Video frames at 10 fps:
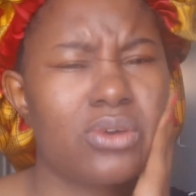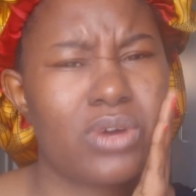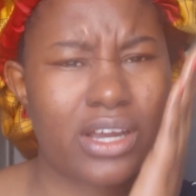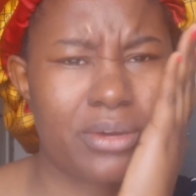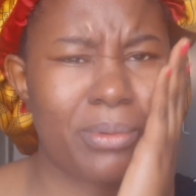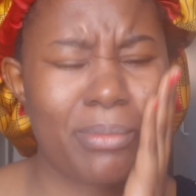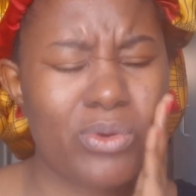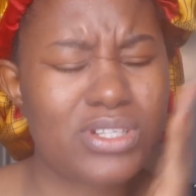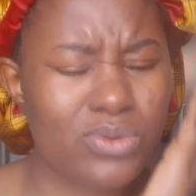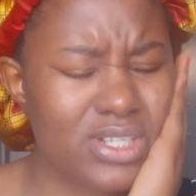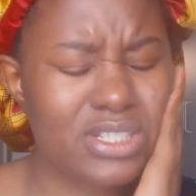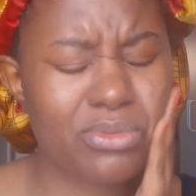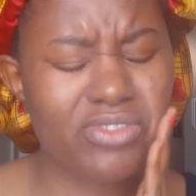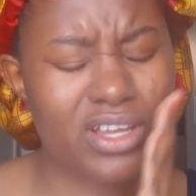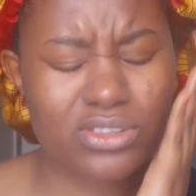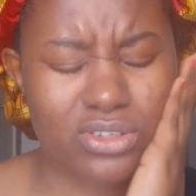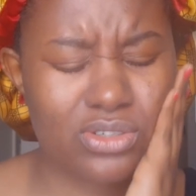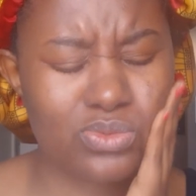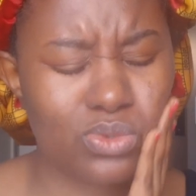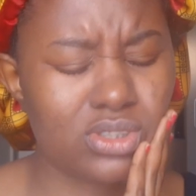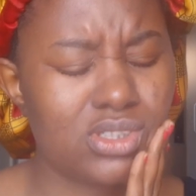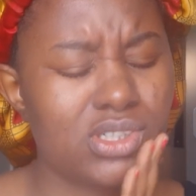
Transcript: I can't remember what's the name of that third one.